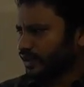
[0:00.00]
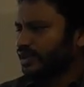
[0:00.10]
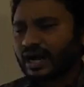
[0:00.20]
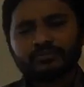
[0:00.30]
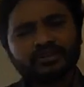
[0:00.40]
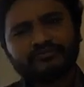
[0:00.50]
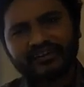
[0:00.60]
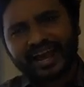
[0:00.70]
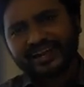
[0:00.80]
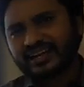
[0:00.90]
Come to the
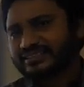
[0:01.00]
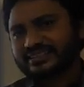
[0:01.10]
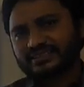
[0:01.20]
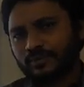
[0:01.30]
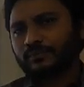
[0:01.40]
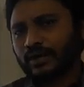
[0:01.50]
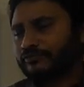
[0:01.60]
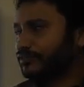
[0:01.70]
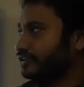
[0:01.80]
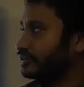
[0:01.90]
very last example
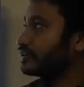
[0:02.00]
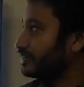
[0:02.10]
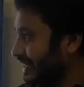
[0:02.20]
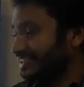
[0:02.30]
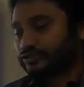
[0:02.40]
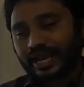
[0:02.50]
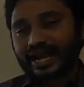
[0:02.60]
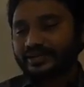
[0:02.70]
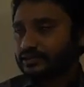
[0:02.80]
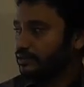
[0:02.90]
of this
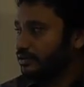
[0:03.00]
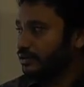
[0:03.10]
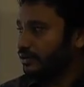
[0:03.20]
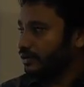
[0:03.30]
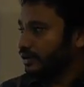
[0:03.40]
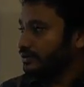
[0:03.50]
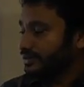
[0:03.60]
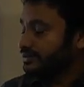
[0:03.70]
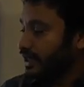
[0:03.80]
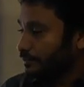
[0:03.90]
slide. The
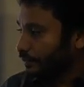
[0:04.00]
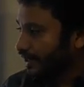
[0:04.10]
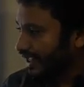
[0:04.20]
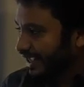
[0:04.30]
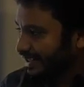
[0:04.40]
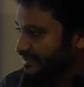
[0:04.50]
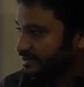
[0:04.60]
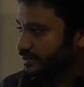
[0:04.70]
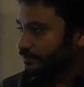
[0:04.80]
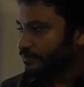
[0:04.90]
example
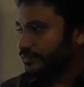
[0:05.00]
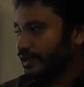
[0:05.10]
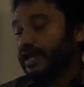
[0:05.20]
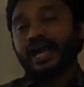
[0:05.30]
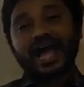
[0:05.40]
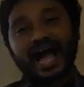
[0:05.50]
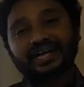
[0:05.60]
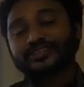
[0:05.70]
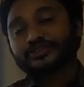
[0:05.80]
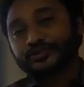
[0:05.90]
is,
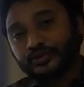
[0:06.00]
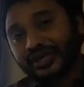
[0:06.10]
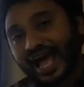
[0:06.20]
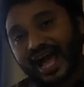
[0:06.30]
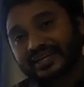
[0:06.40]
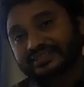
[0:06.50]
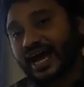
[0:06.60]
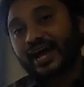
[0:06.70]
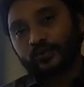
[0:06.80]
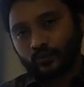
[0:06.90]
as soon as
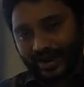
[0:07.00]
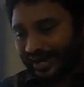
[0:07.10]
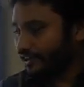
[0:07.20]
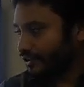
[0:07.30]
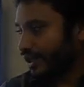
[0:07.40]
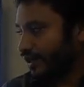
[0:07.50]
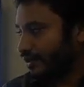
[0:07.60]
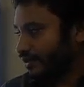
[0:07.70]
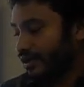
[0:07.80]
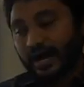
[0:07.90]
I went
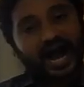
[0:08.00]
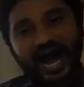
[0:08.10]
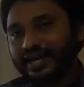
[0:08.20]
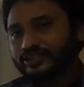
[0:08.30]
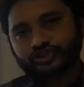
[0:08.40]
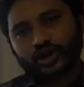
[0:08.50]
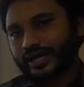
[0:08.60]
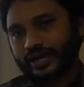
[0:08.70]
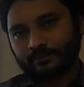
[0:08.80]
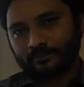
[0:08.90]
there, I saw
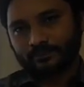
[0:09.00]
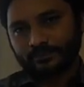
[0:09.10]
him.